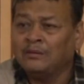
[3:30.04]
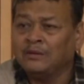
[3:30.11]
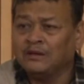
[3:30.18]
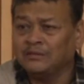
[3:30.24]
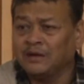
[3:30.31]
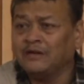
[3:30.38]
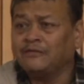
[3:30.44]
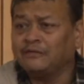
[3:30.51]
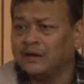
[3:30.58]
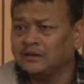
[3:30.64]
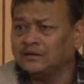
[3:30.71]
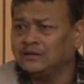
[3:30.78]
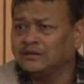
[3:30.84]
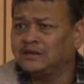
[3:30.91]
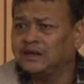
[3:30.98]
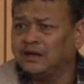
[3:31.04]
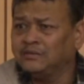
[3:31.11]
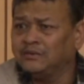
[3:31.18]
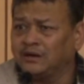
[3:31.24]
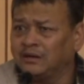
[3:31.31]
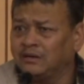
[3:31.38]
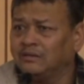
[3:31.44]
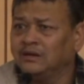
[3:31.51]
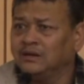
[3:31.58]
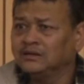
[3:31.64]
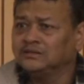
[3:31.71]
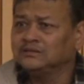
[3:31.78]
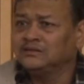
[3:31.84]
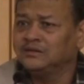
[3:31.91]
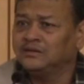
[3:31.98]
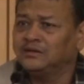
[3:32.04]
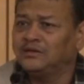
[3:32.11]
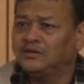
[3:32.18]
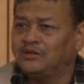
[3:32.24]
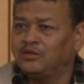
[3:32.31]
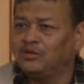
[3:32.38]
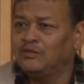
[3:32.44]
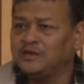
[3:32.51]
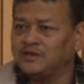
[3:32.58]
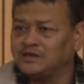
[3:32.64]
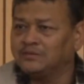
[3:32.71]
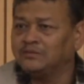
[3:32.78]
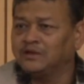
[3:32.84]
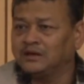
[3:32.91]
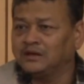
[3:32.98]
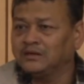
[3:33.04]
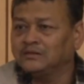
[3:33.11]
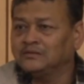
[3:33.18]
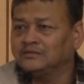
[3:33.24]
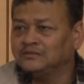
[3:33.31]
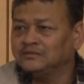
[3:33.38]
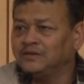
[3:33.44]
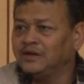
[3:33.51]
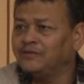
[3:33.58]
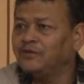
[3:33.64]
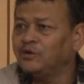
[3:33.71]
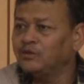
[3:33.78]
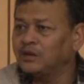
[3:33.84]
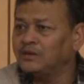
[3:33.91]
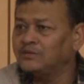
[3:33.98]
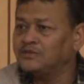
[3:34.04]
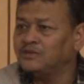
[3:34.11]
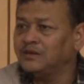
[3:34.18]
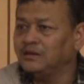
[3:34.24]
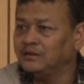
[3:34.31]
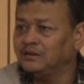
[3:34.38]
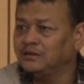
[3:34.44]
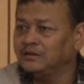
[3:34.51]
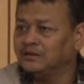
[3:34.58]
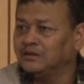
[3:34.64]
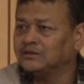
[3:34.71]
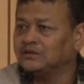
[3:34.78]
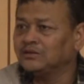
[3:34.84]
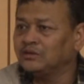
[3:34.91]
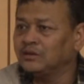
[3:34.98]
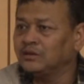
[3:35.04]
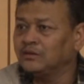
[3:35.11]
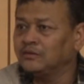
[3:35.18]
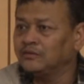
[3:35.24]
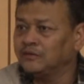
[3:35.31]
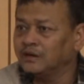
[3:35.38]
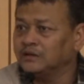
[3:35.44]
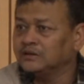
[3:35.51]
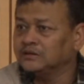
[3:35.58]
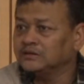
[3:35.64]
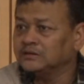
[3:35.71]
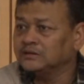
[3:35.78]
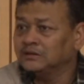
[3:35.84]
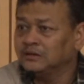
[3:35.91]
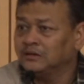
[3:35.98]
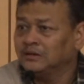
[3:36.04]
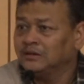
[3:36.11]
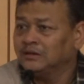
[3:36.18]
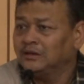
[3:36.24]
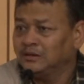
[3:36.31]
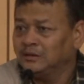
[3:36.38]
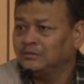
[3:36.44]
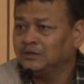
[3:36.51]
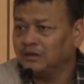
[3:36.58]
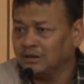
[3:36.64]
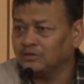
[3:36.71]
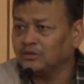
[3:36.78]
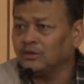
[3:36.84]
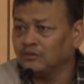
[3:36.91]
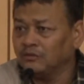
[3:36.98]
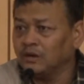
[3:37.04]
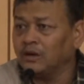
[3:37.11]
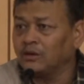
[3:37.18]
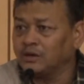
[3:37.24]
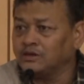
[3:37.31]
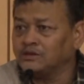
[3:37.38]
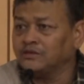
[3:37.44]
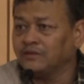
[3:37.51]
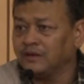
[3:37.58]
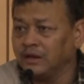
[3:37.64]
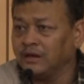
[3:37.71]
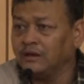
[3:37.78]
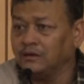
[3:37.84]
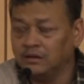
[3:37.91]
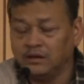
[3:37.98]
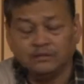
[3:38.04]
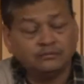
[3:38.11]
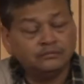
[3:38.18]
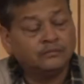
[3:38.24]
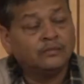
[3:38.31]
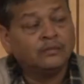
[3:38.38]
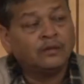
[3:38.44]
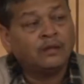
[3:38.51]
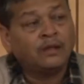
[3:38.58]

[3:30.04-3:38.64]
But my father came around and told me something, and very few times we listen to our own fathers. But that was on one occasion when I heard him.